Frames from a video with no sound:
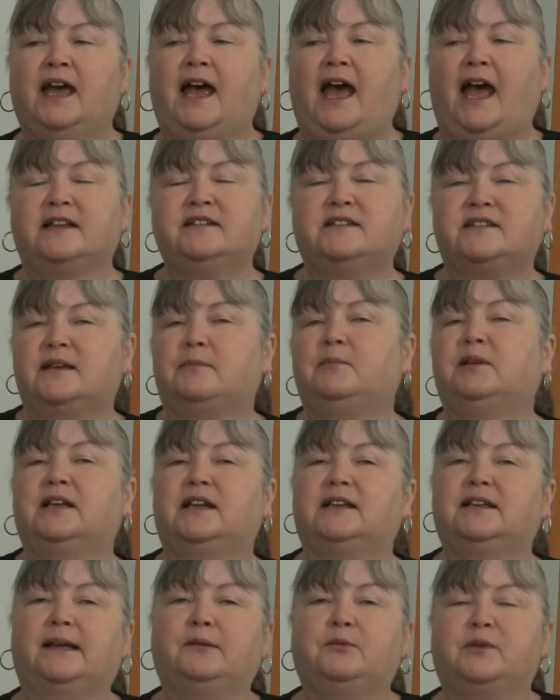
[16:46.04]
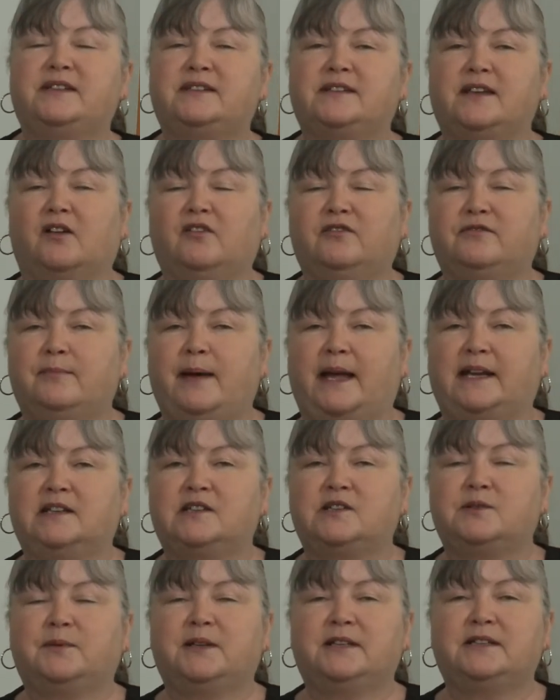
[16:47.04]
And similarly with
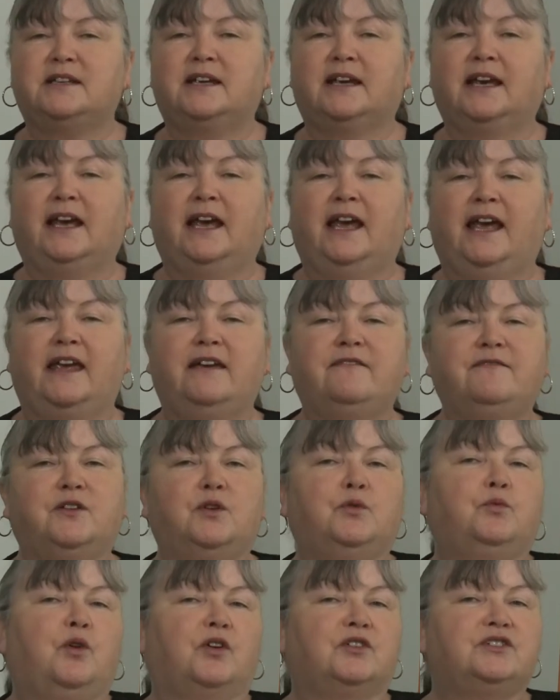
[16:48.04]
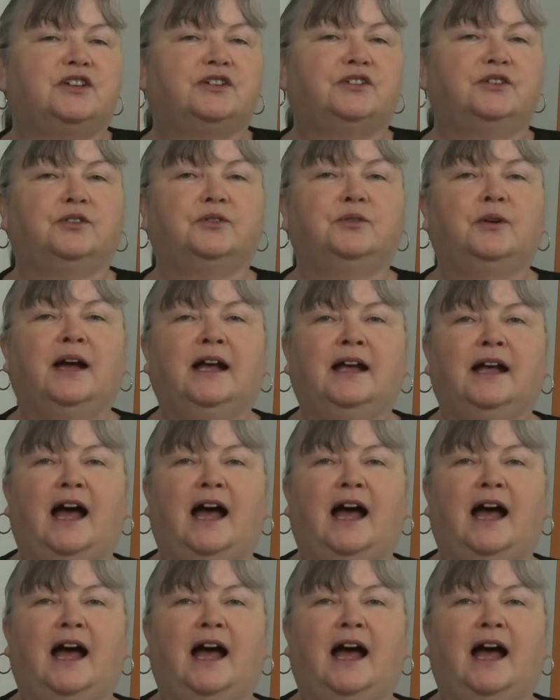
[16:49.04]
self-management, if you want to